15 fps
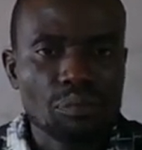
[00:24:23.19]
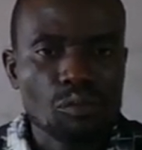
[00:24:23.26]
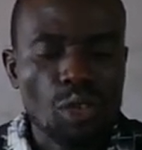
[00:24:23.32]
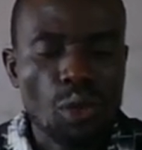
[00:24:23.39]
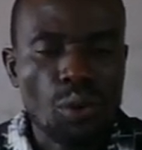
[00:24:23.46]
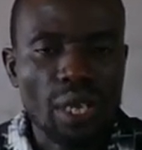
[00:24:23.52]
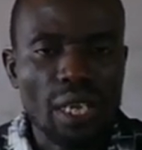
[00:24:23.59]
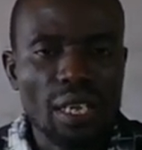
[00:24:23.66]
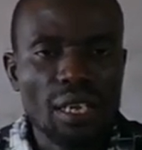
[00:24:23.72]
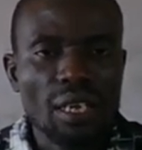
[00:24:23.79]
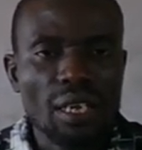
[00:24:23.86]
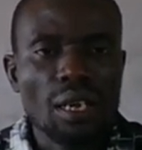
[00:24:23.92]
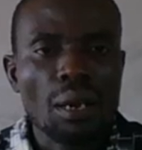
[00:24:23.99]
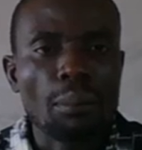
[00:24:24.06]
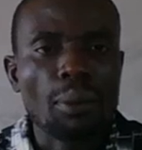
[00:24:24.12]
Okay,
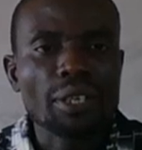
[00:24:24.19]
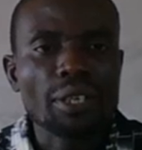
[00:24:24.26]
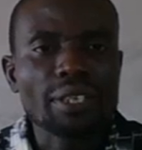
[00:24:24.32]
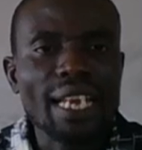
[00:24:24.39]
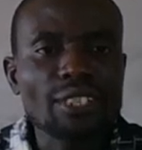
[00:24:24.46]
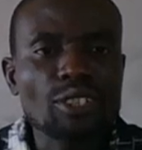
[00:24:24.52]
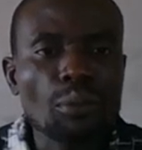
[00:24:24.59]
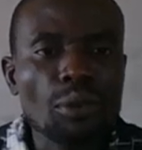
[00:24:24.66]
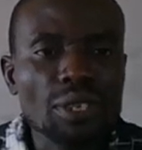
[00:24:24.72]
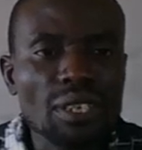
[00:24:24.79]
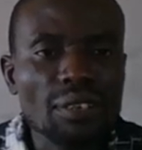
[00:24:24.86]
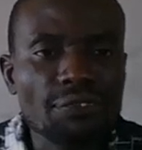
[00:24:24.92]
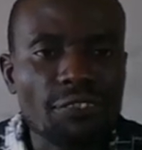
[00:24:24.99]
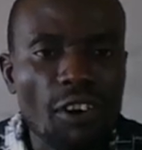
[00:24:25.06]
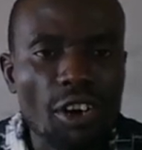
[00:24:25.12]
but electromotive
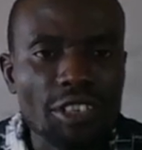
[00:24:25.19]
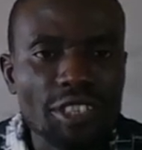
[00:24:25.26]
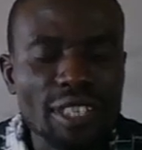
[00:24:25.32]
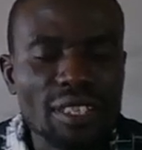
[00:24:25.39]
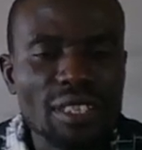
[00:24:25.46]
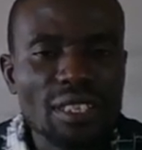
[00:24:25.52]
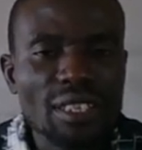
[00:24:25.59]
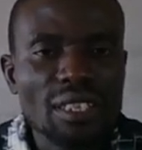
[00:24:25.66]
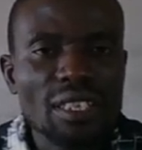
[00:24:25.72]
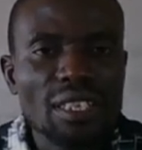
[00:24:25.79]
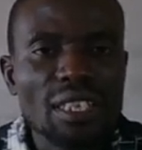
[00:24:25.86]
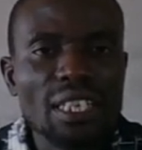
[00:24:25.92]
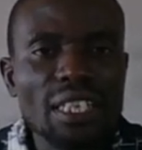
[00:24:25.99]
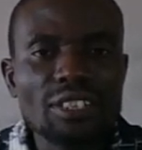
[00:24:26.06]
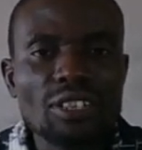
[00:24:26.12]
force
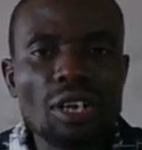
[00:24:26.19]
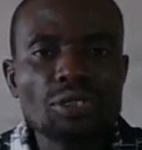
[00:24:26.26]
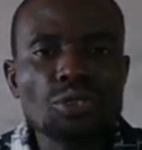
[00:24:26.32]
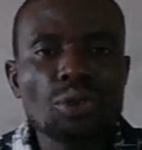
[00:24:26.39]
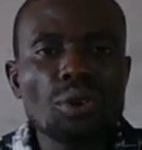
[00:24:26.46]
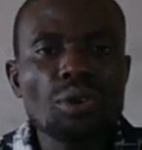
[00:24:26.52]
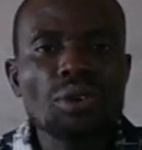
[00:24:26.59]
is also